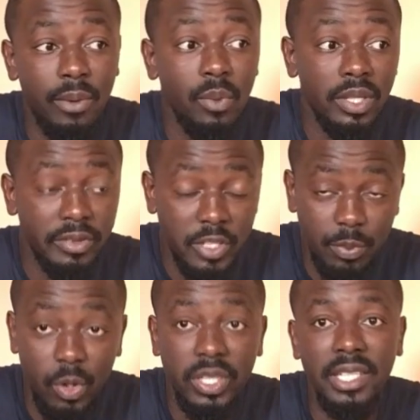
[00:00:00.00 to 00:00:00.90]
will
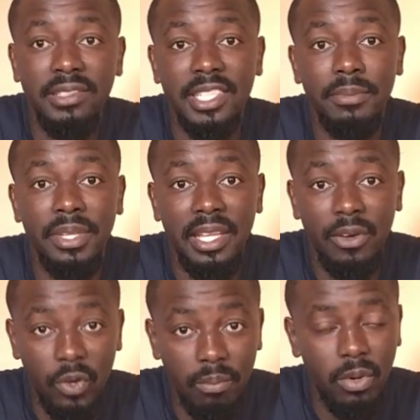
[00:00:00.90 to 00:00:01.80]
respond and tell me
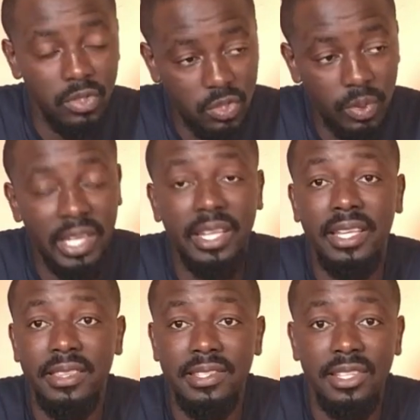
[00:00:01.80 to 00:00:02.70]
they're on board so we can
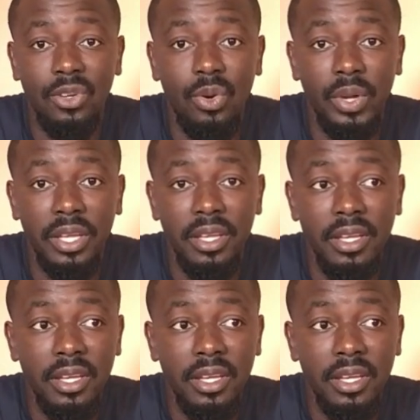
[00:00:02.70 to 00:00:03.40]
get this thing going.